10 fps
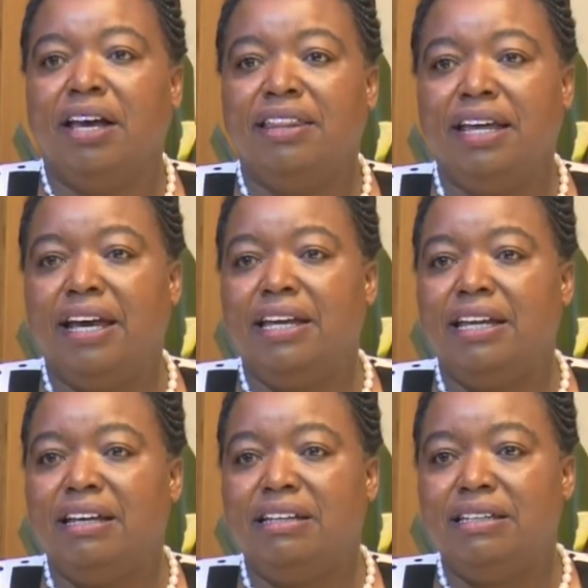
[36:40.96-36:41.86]

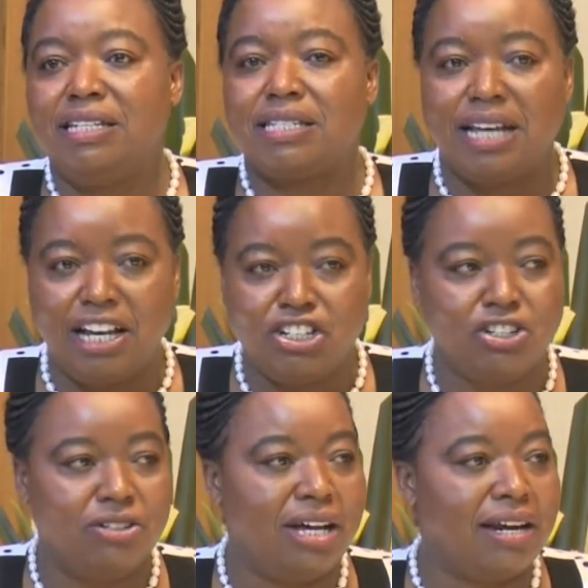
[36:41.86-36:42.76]
The
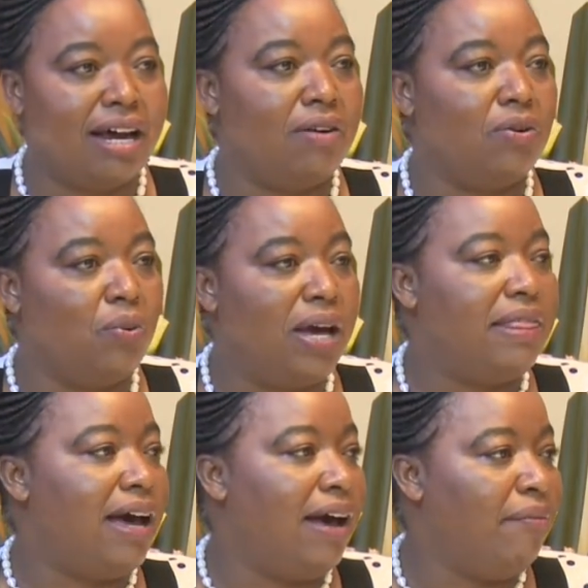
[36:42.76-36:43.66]
discussion around
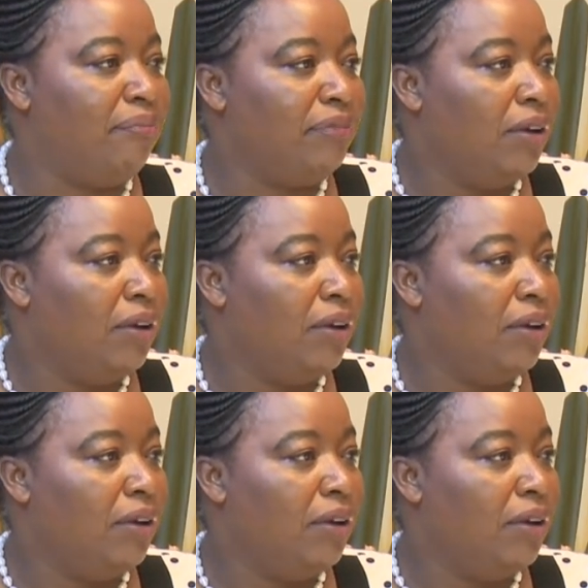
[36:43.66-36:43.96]
whether